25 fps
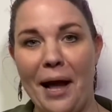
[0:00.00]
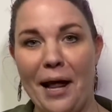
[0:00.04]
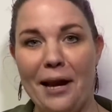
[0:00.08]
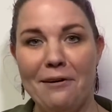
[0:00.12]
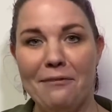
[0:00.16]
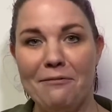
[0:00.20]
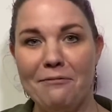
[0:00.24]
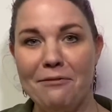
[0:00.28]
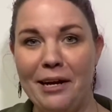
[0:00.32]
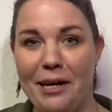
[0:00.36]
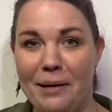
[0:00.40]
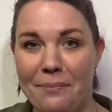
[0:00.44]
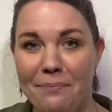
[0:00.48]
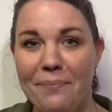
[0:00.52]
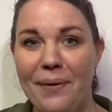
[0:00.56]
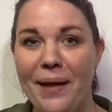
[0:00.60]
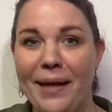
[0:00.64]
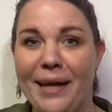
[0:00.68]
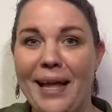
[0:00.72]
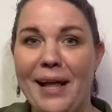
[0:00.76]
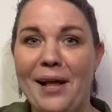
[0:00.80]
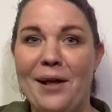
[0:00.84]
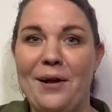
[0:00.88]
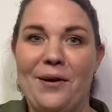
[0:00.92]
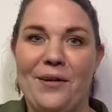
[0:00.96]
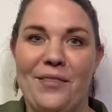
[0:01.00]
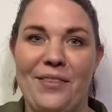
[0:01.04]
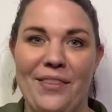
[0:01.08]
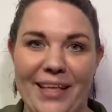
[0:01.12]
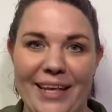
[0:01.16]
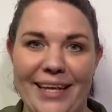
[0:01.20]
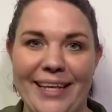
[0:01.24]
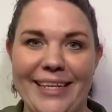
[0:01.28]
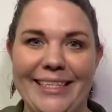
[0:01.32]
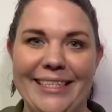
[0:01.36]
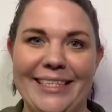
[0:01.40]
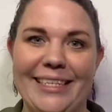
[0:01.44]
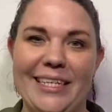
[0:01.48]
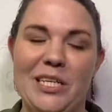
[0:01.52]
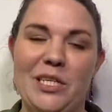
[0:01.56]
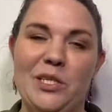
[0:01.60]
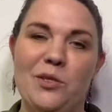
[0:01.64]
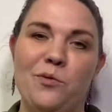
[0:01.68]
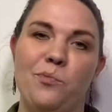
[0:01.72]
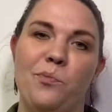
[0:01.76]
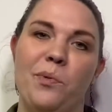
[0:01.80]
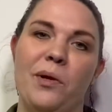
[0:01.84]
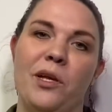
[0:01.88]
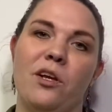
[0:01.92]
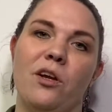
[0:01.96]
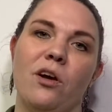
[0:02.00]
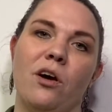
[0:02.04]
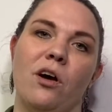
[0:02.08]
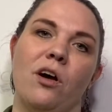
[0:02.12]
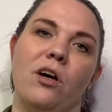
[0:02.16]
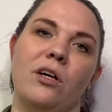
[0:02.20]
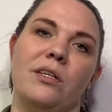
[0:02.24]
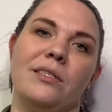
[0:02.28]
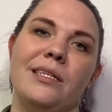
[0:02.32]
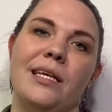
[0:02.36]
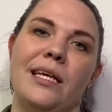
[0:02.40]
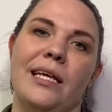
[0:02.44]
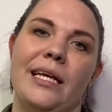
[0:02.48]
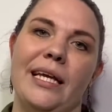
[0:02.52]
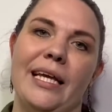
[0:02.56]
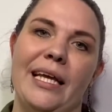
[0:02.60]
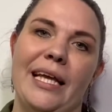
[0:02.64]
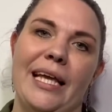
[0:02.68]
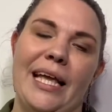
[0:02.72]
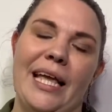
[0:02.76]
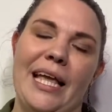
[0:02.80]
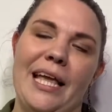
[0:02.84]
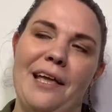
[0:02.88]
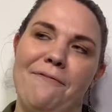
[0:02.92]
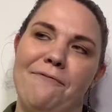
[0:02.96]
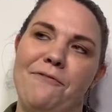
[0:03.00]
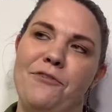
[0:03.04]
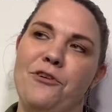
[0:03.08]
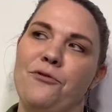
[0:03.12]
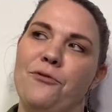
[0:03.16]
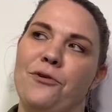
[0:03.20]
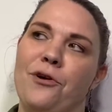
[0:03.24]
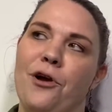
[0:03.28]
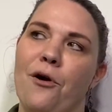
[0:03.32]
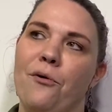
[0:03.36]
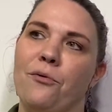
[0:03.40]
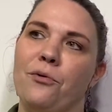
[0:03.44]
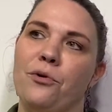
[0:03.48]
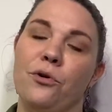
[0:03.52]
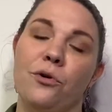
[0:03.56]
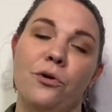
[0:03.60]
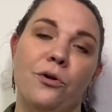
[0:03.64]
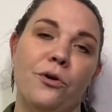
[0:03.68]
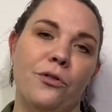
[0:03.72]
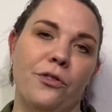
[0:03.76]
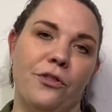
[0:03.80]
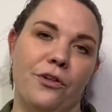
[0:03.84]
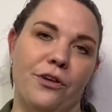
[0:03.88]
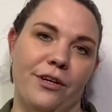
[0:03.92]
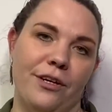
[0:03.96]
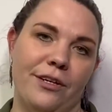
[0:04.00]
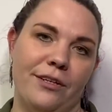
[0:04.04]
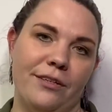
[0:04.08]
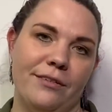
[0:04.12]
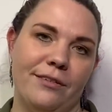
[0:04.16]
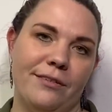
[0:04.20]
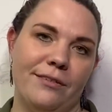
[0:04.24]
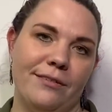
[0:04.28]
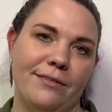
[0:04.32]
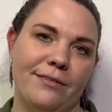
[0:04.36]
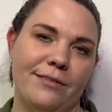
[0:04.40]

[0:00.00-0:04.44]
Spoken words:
of really picking on this is because if you go northern,